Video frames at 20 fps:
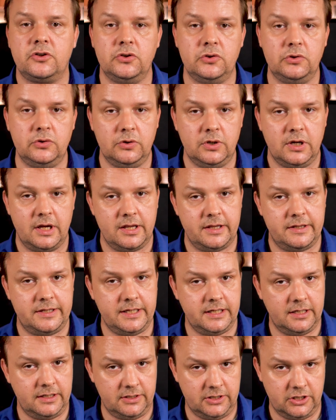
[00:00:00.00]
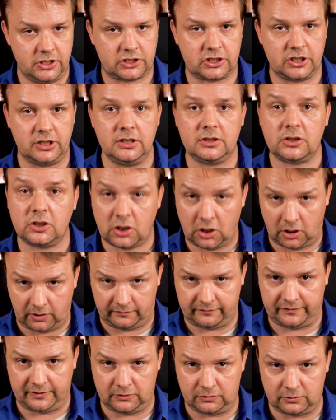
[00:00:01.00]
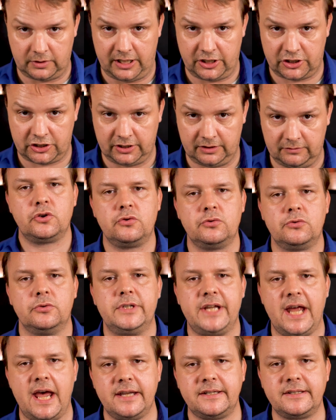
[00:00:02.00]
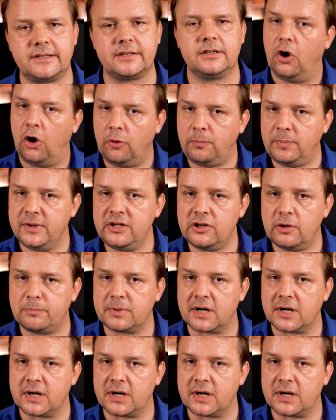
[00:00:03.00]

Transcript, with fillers: do the initial configuration. To do that, open your